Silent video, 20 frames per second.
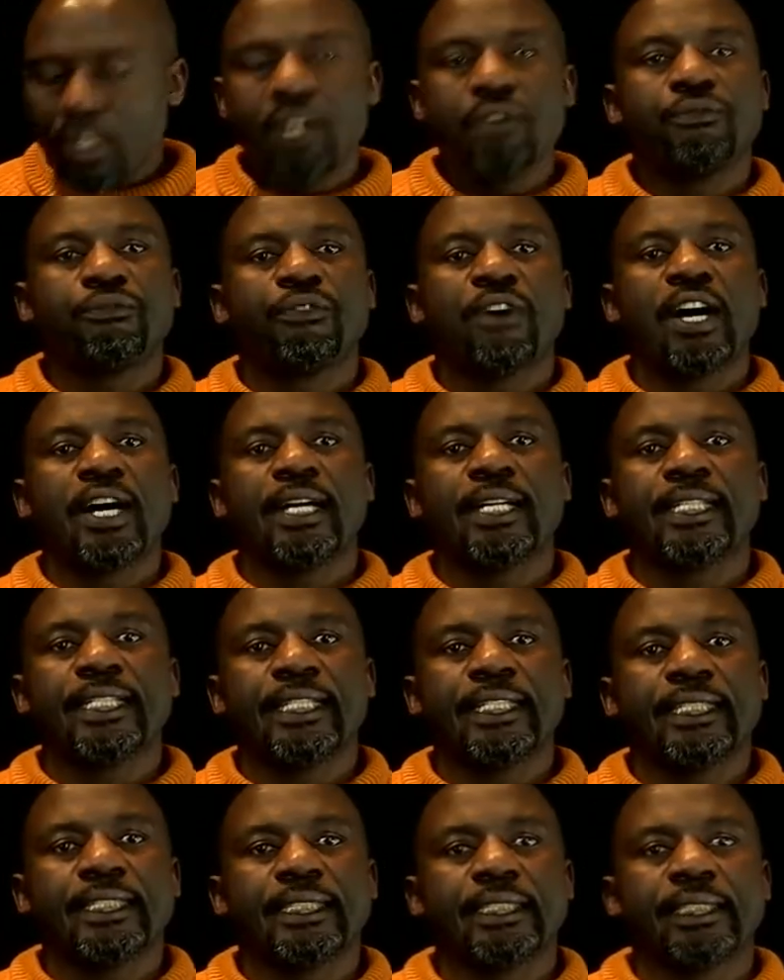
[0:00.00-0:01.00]

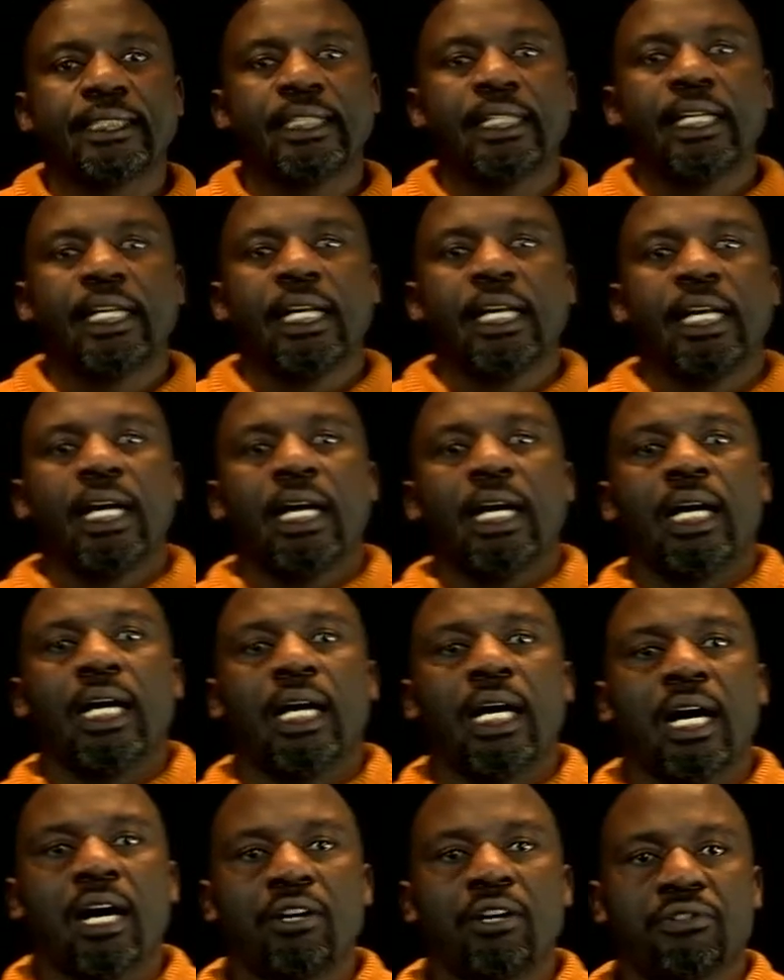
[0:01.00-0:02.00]
Finding
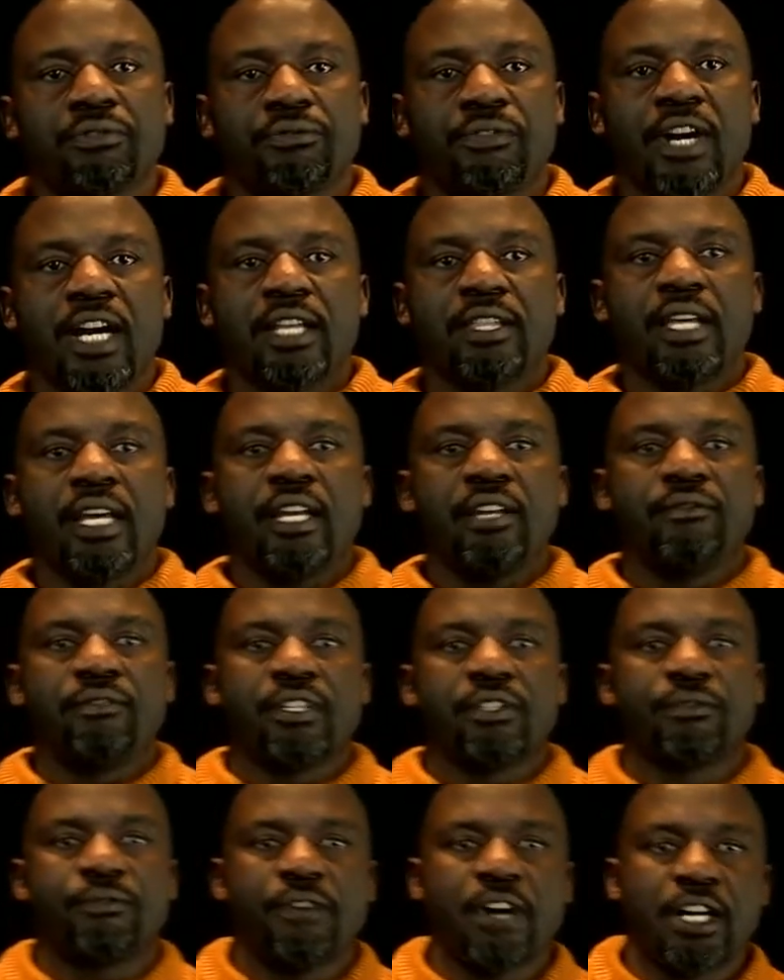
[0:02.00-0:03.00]
how to find the
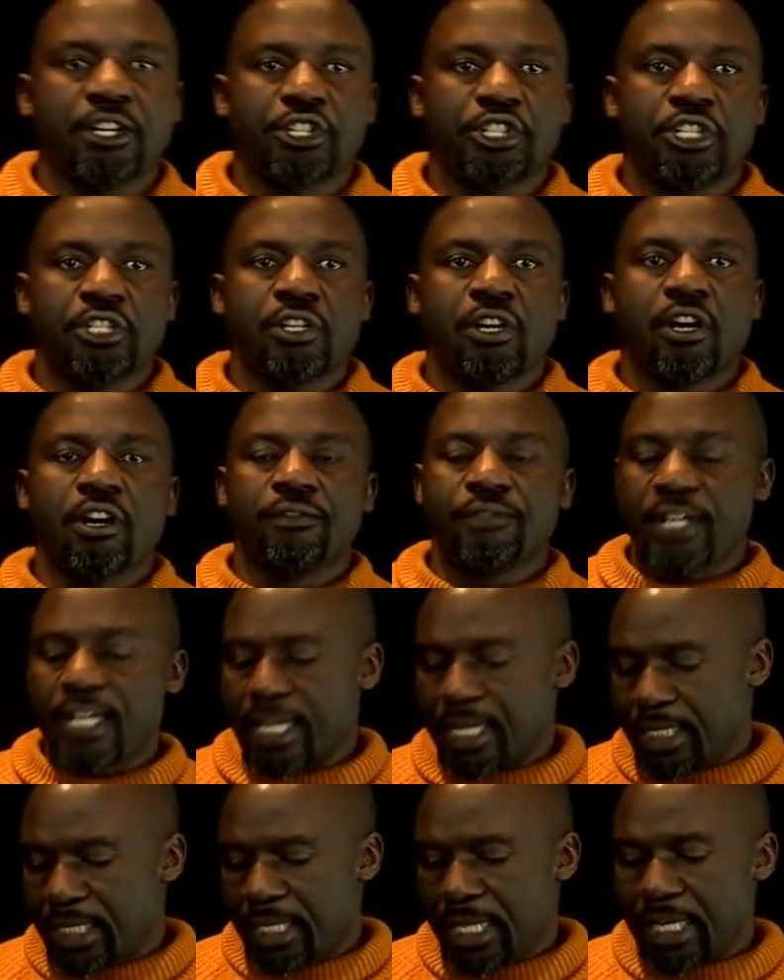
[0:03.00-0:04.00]
inverse function of
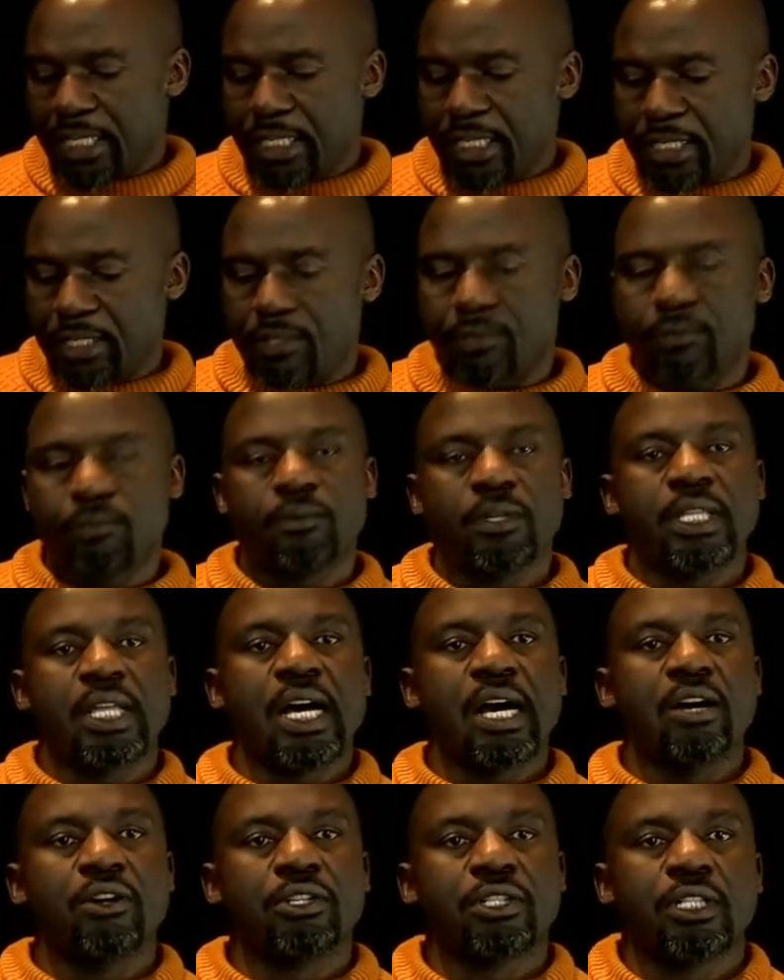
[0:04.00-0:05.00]
head, that is
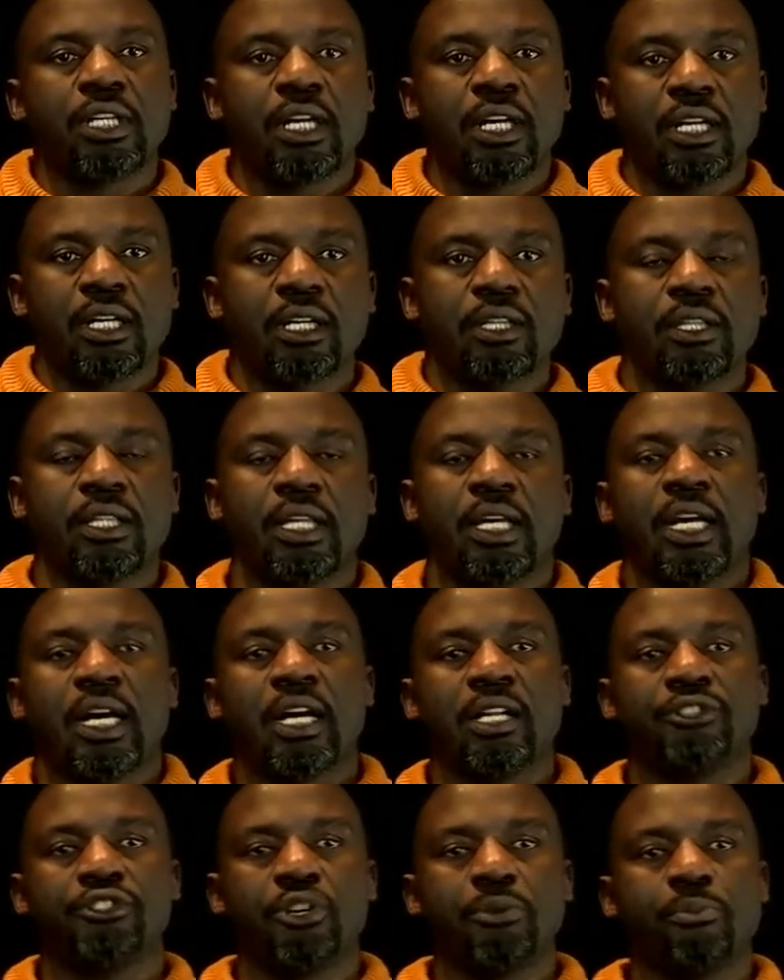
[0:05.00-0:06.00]
without the
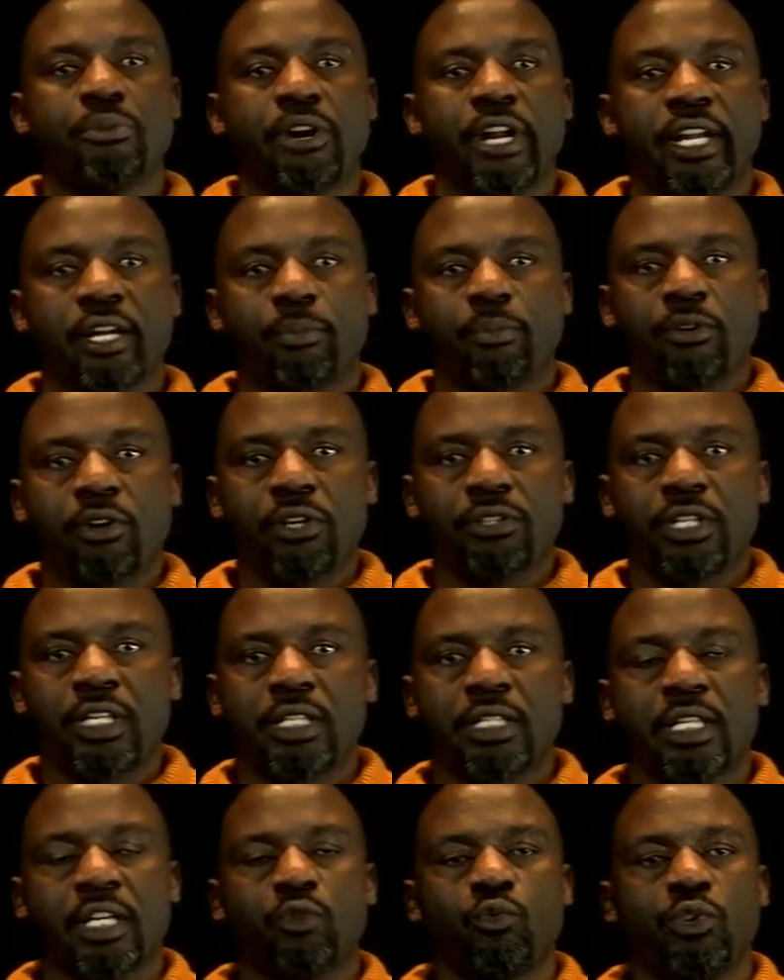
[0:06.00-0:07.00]
algebraic process
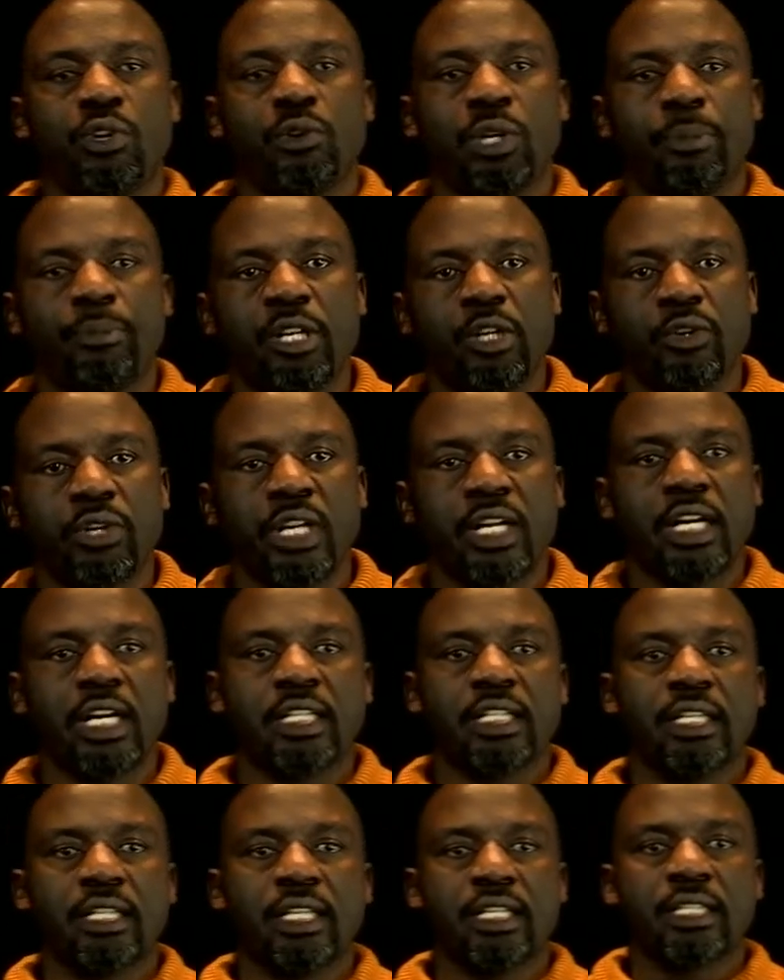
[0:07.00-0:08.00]
that we will be looking
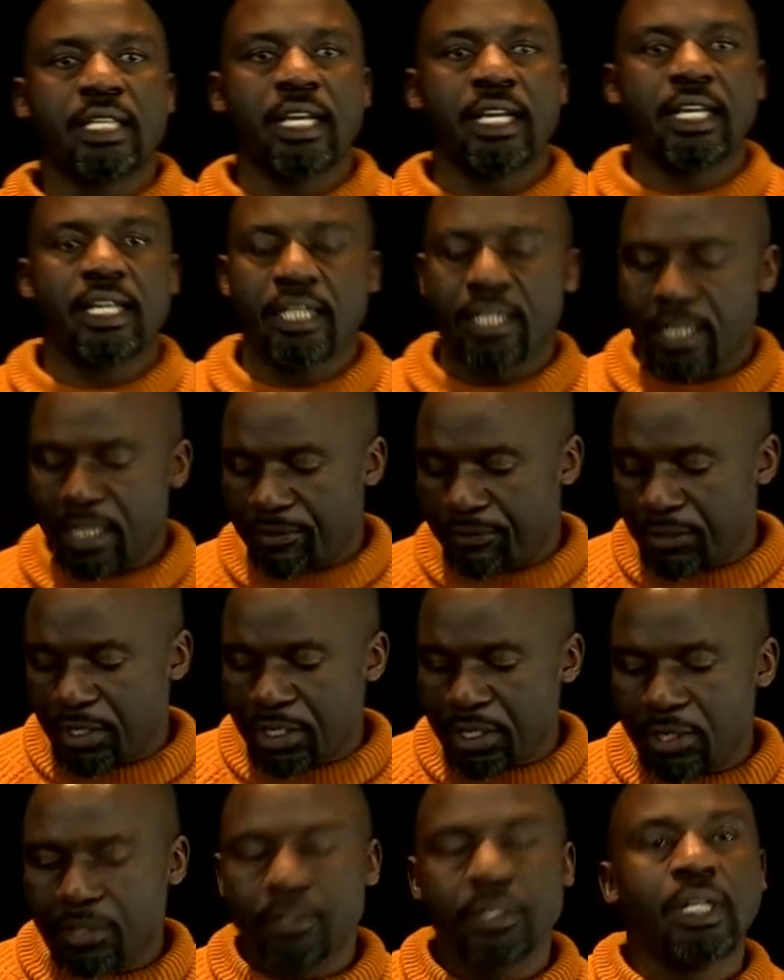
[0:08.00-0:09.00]
at in the second
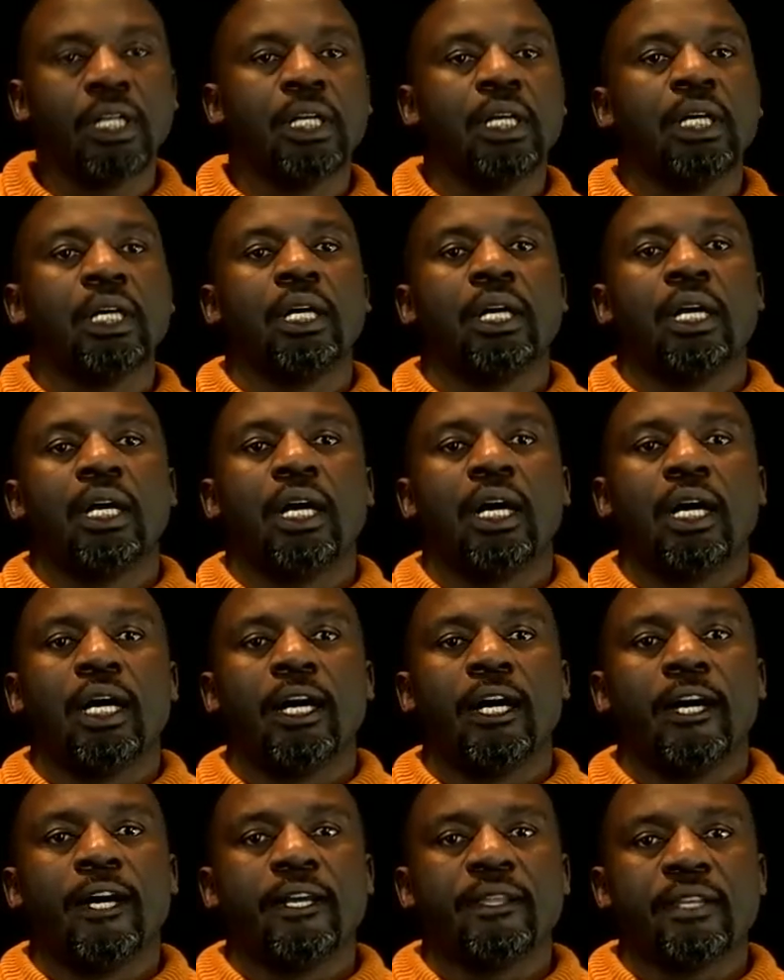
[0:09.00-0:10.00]
video,
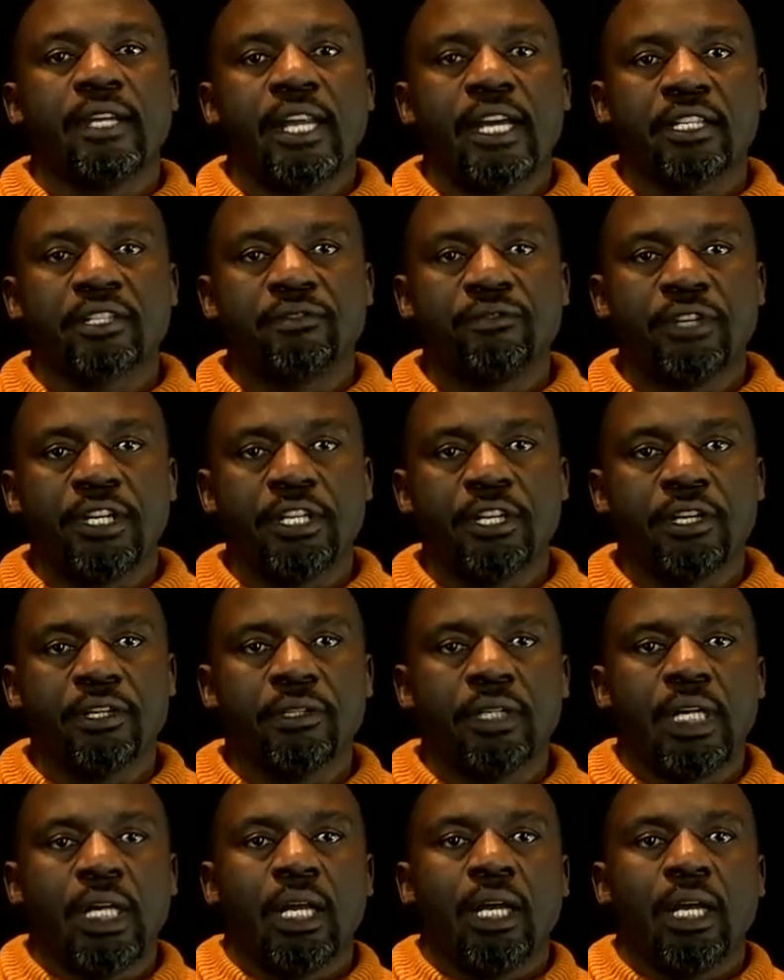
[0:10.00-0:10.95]
in the next video.